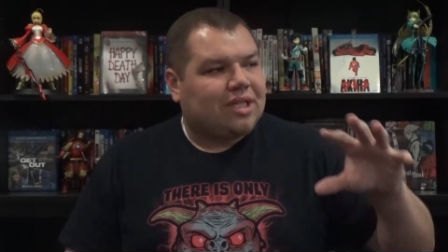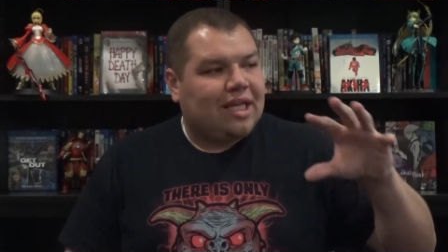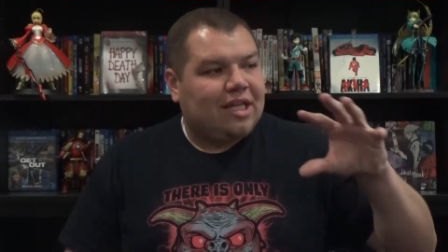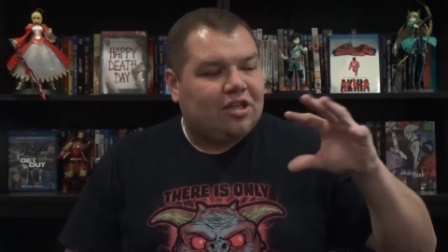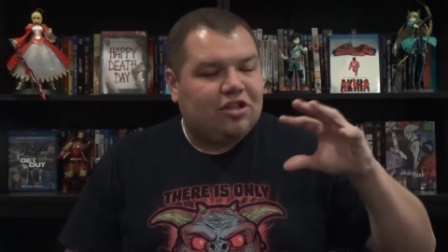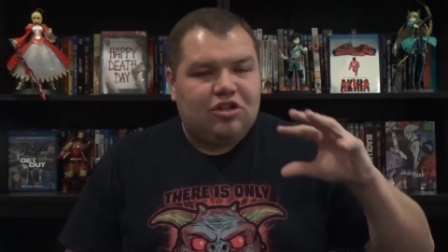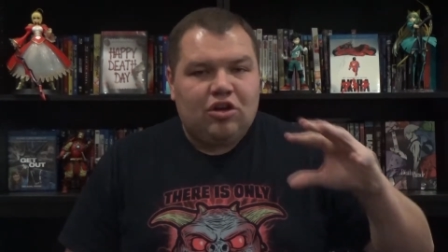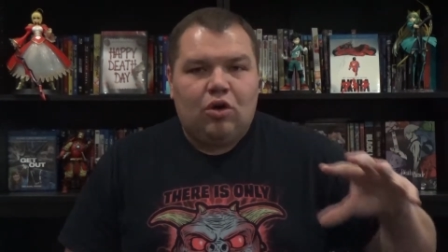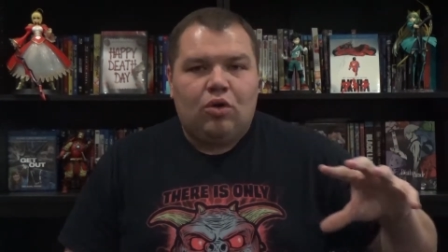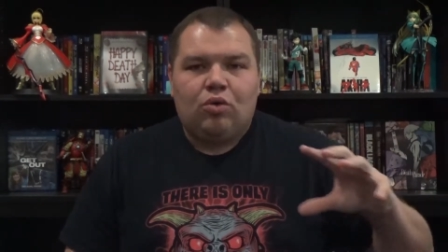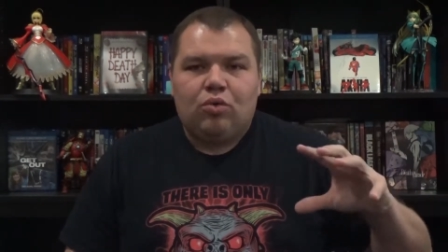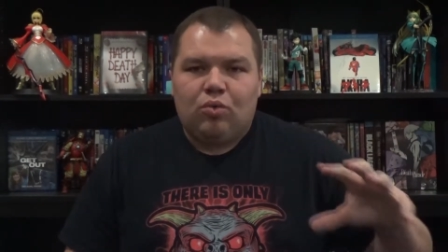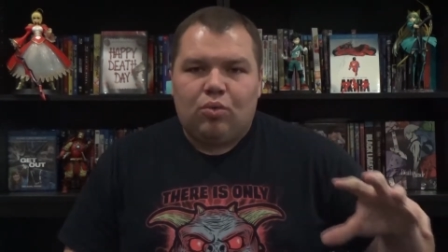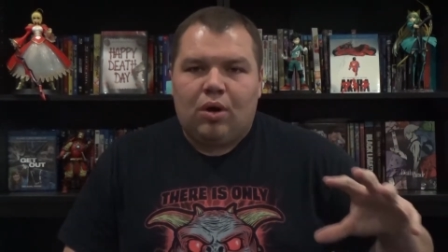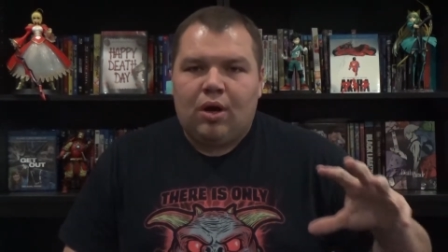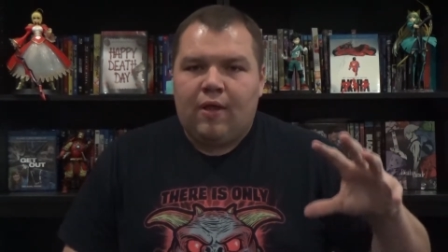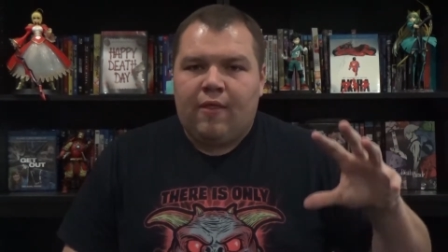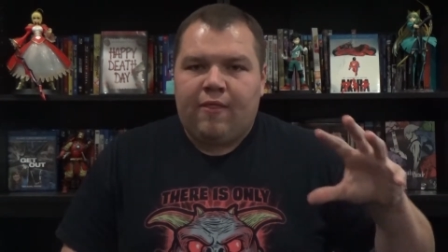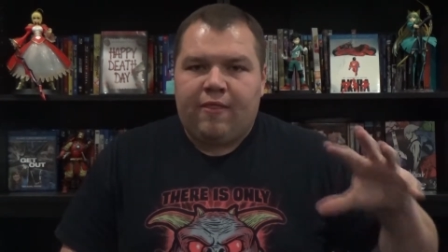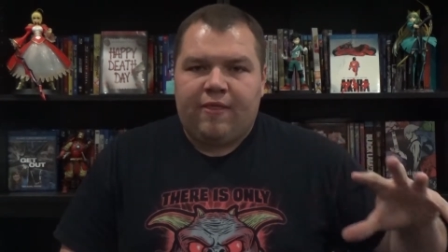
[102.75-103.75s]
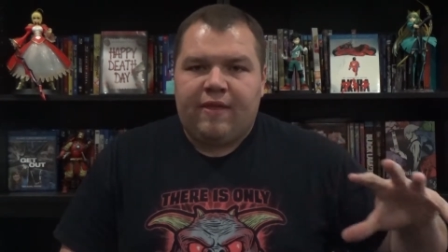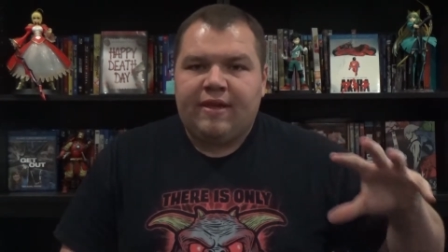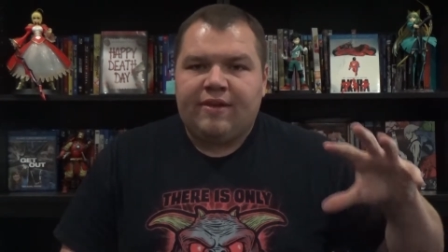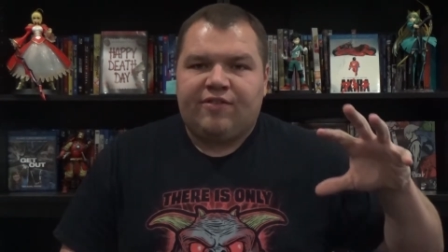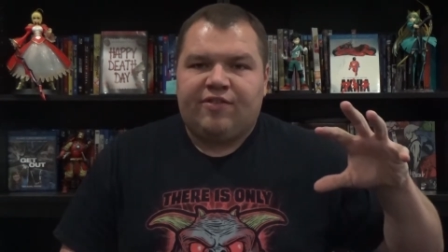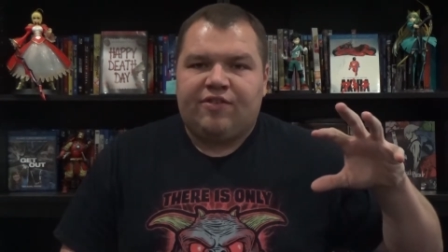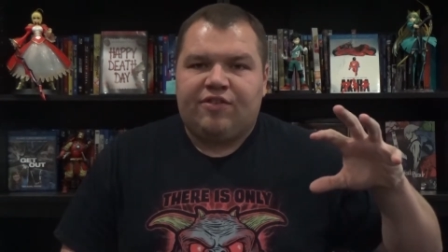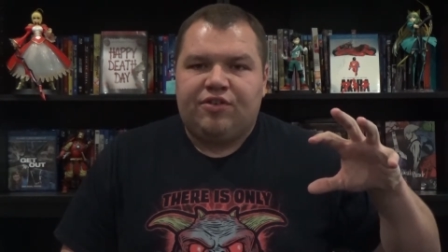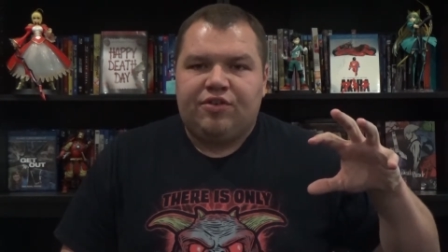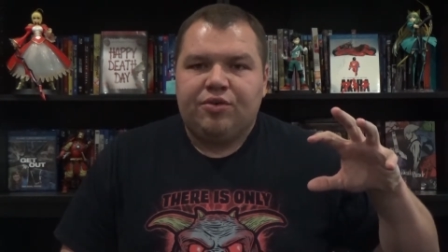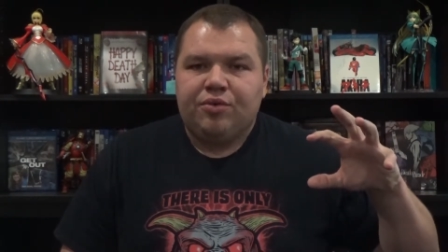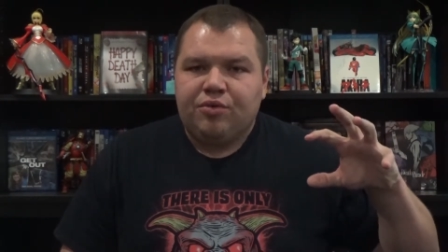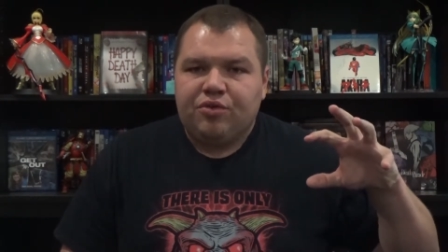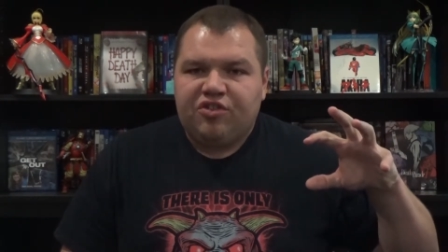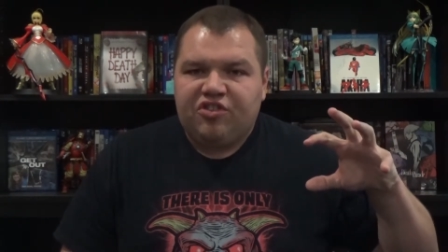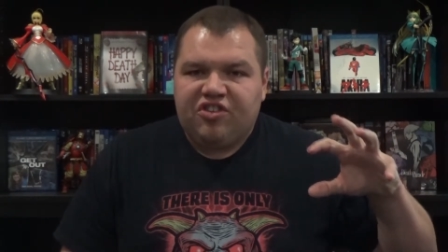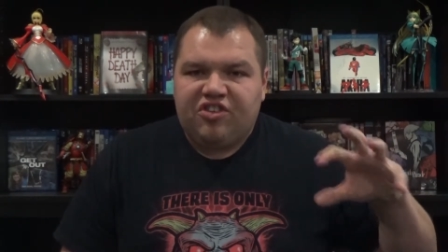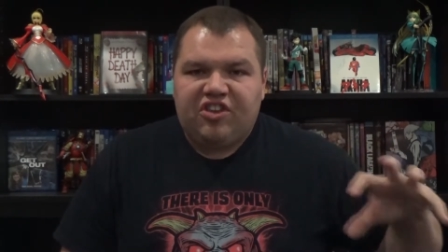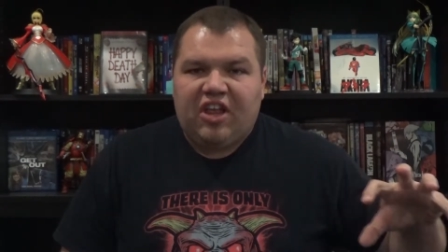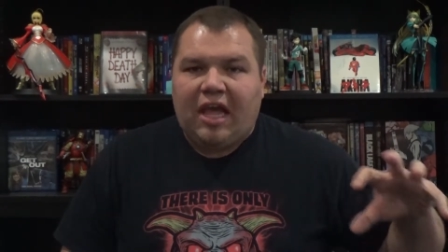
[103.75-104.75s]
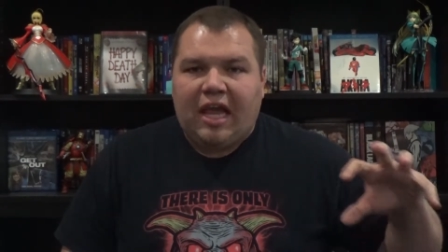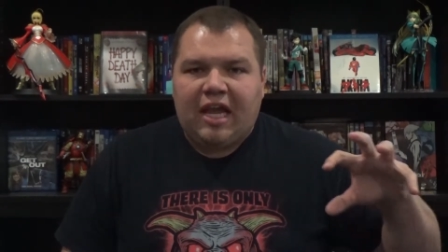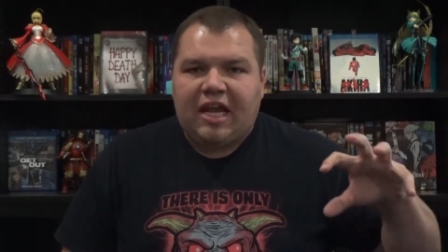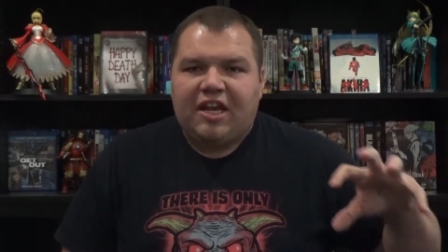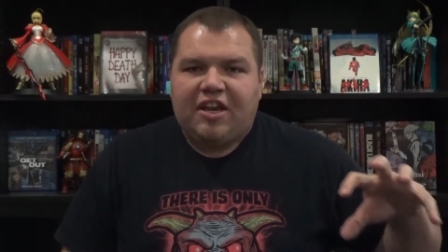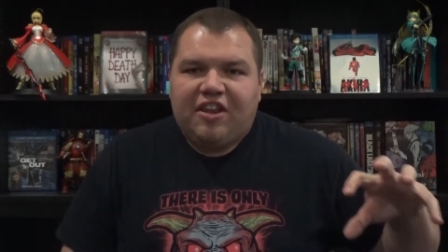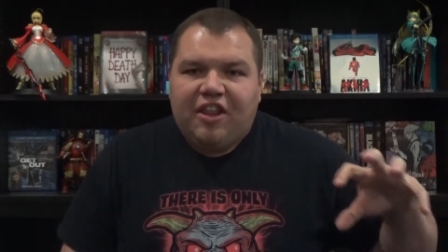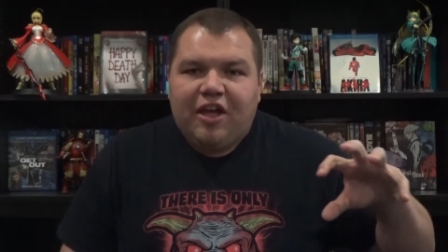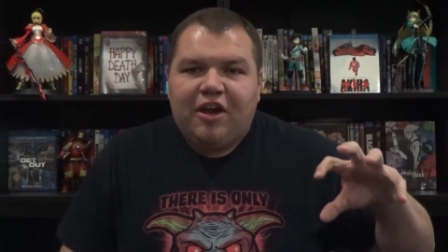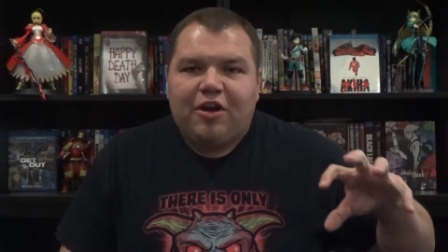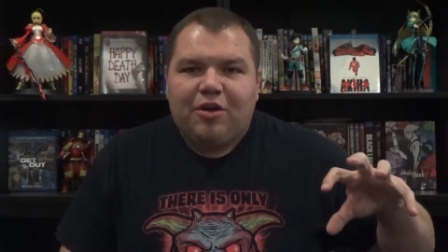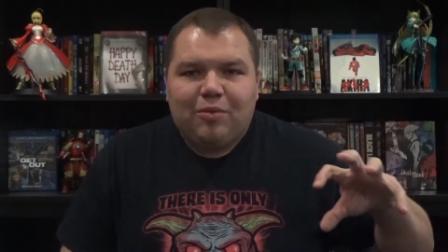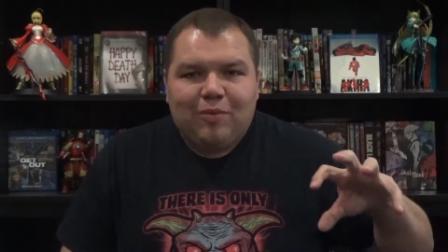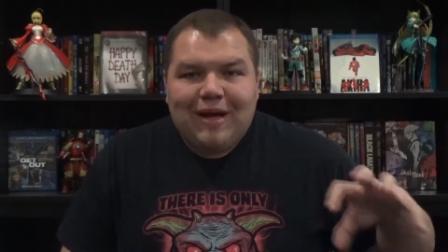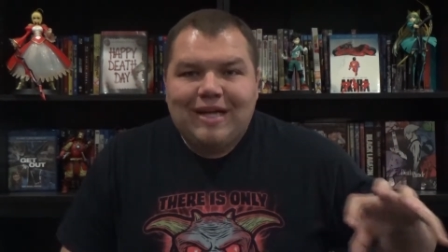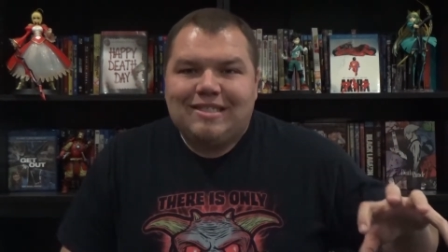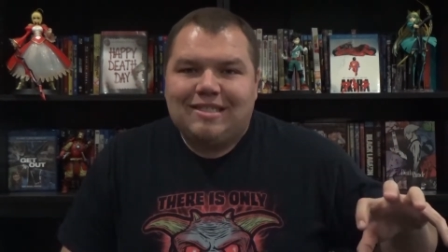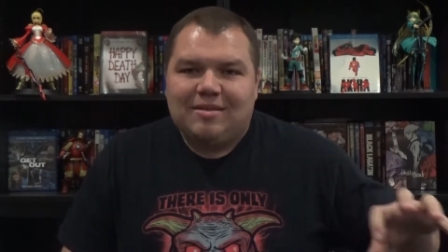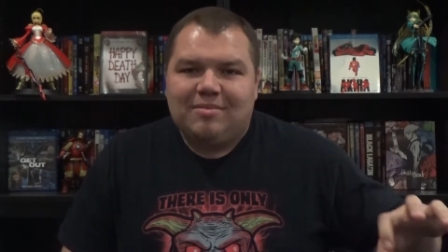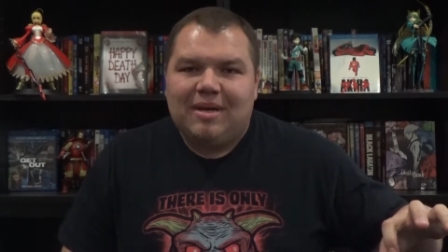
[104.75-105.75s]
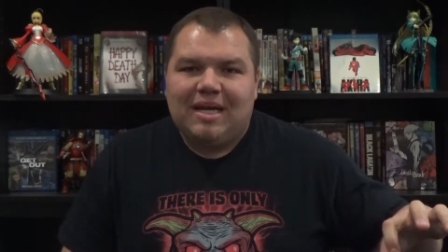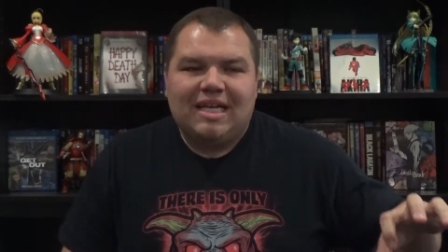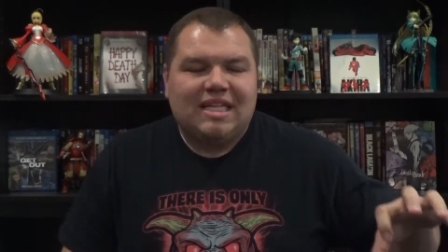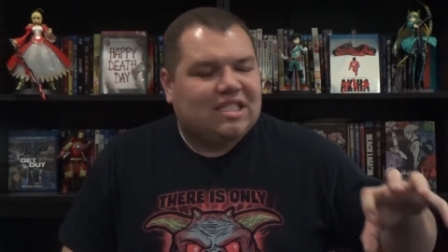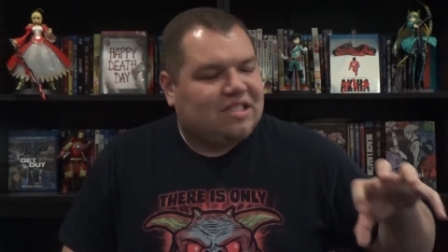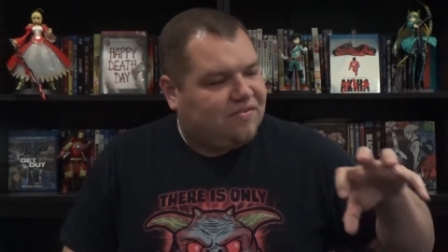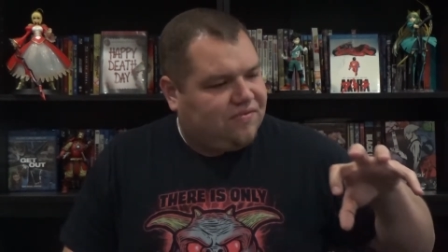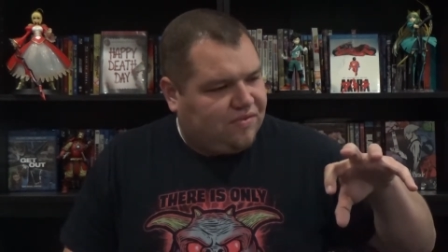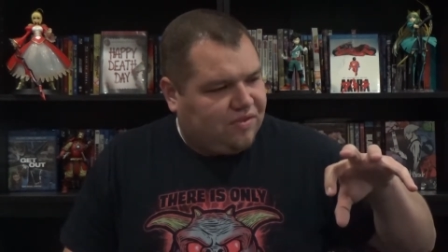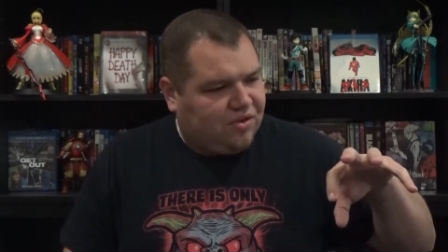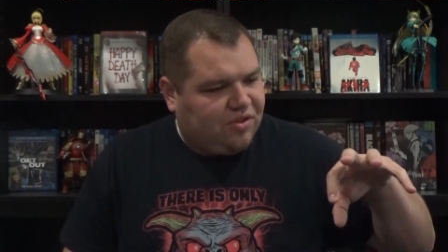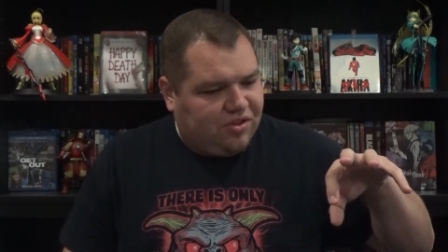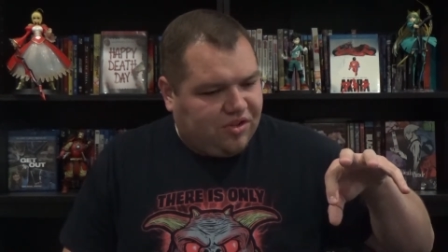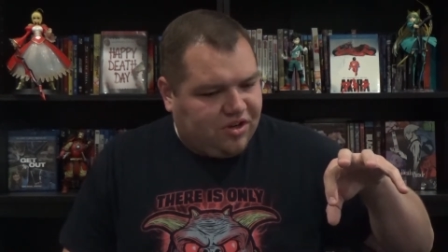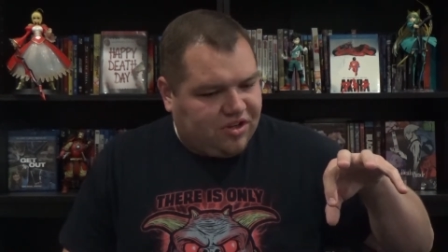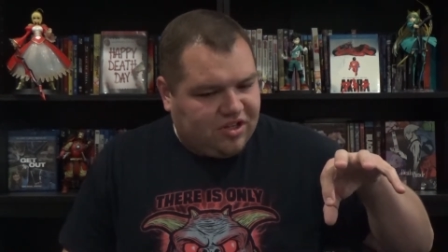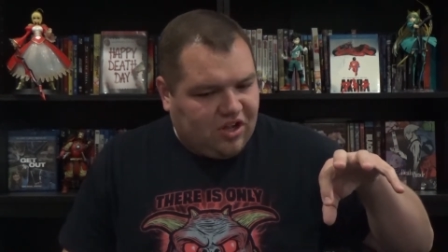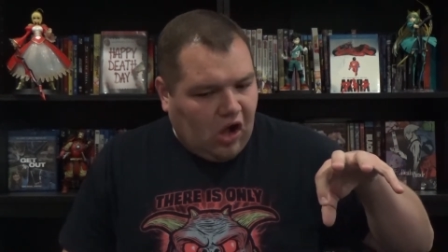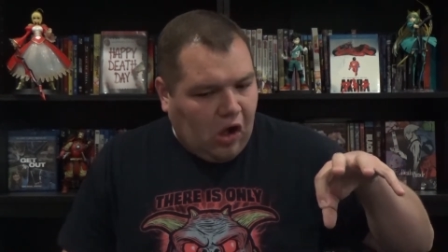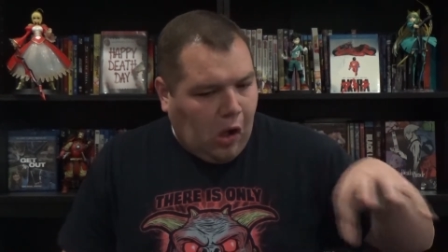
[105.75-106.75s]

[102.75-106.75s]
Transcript: They don't want this to stain their resumes for the,